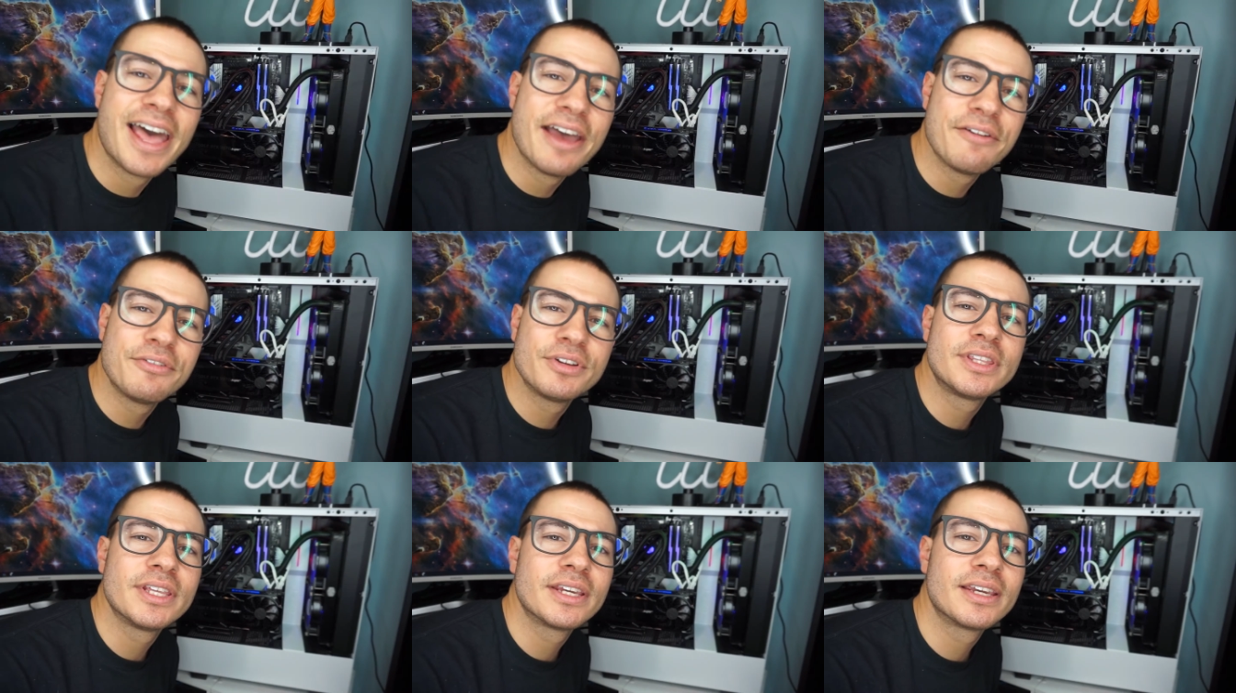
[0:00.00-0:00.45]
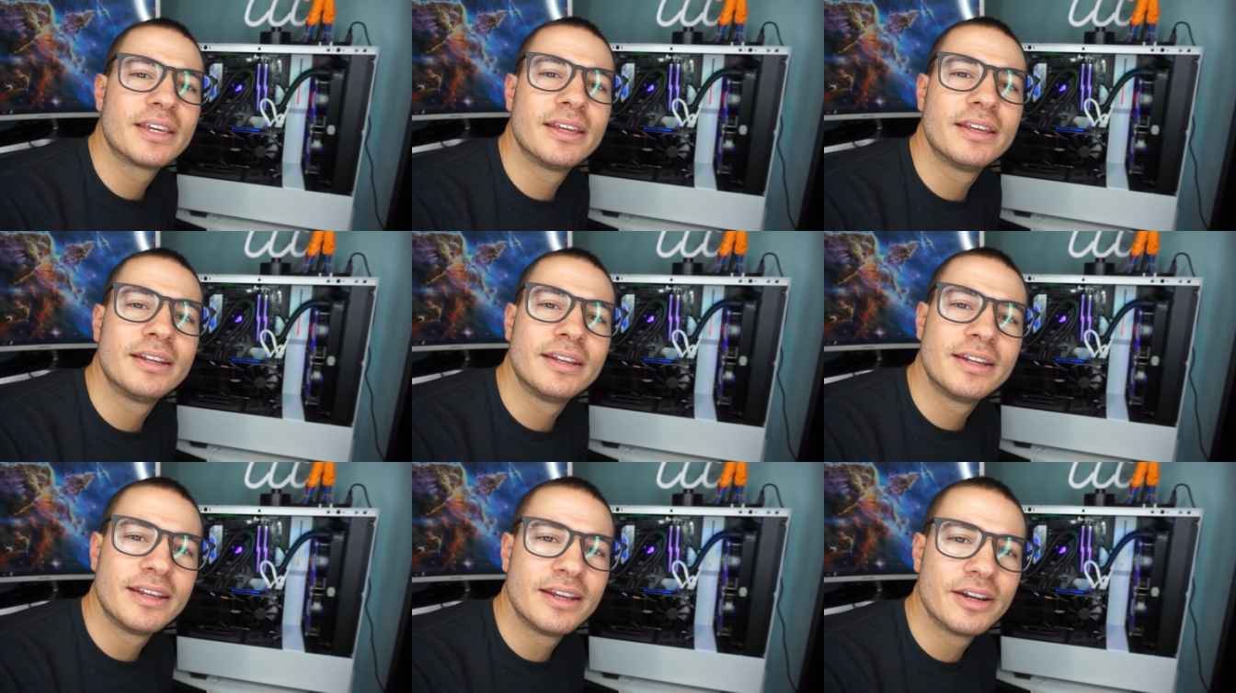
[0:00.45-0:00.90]
Everything
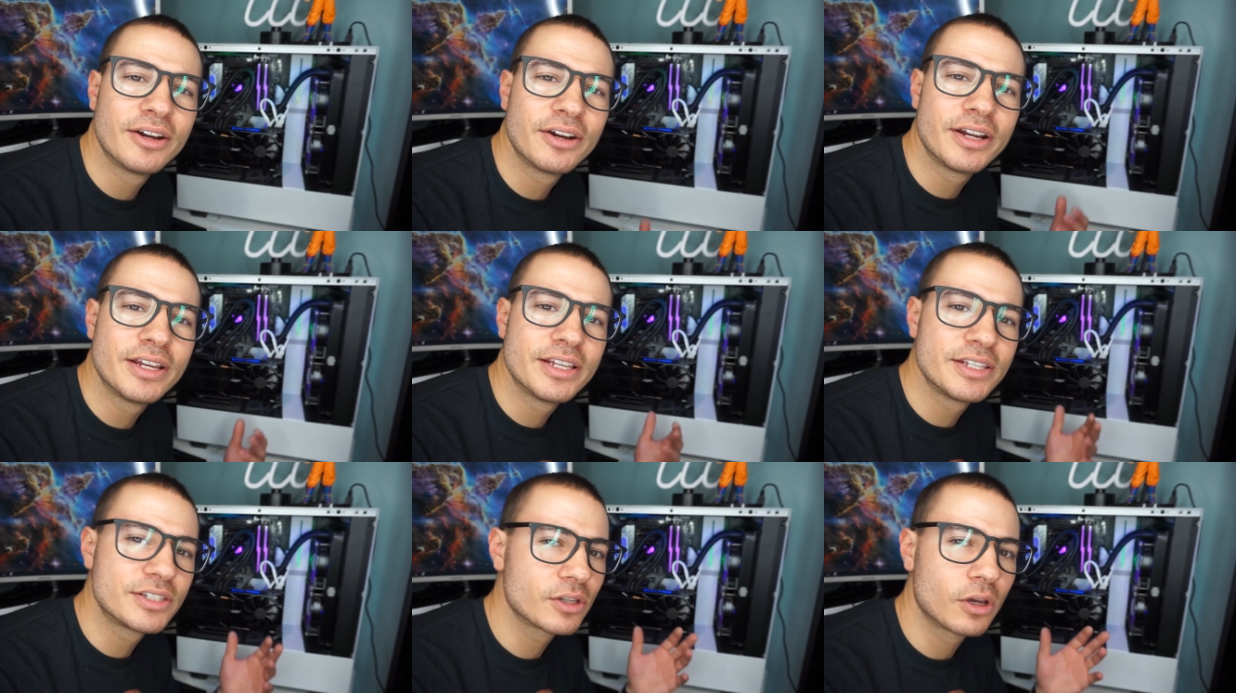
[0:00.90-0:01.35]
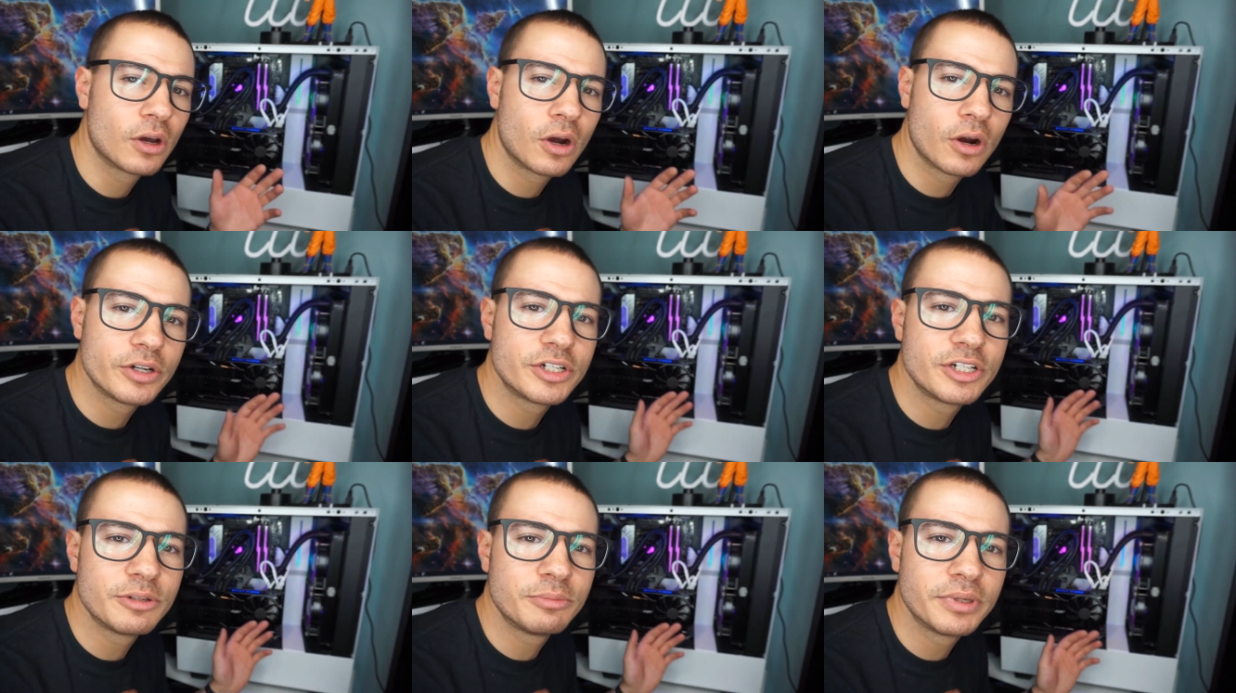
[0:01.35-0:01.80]
in here is
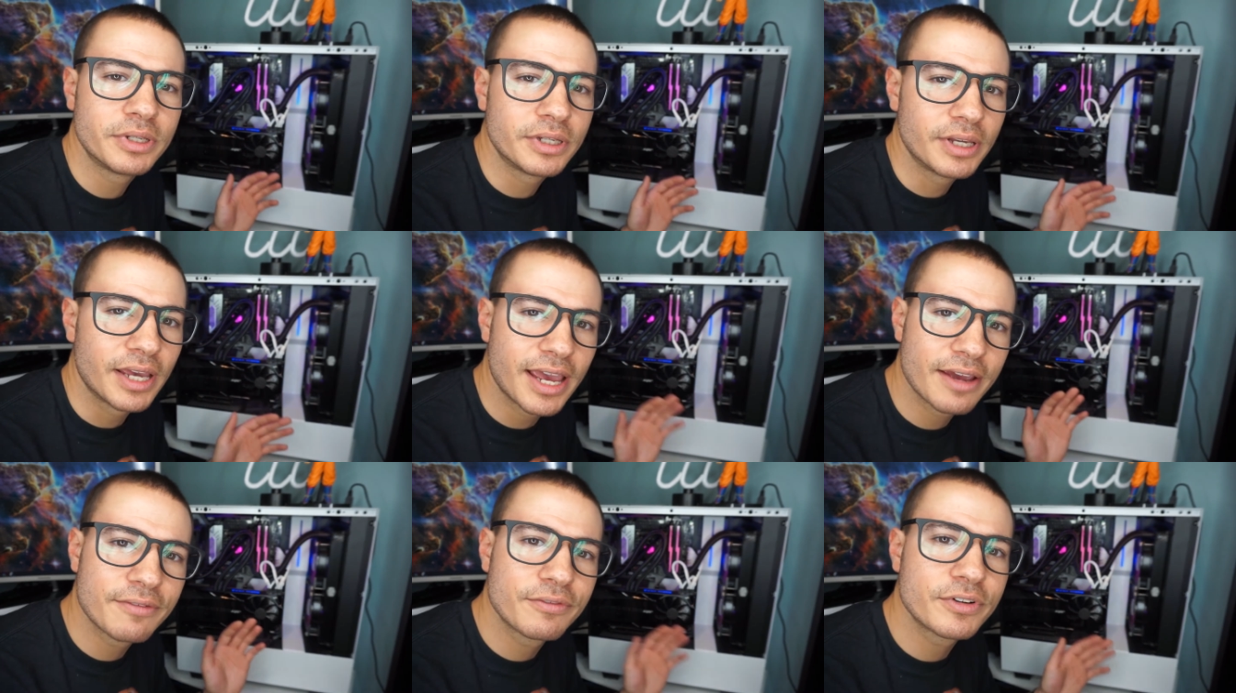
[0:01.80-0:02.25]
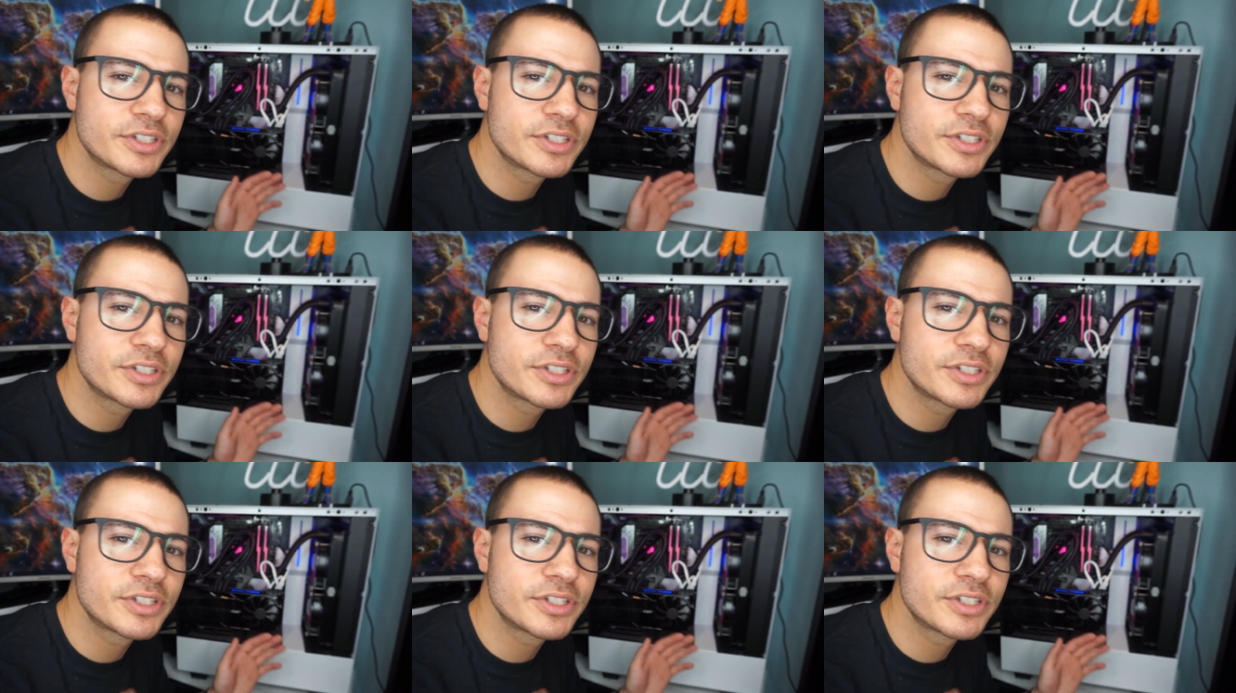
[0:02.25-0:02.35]
RGB, every